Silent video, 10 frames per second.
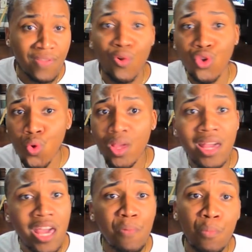So you can
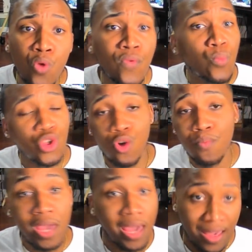keep it moving with your
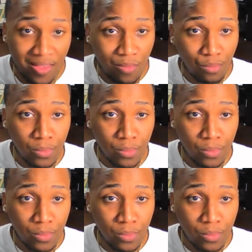BS.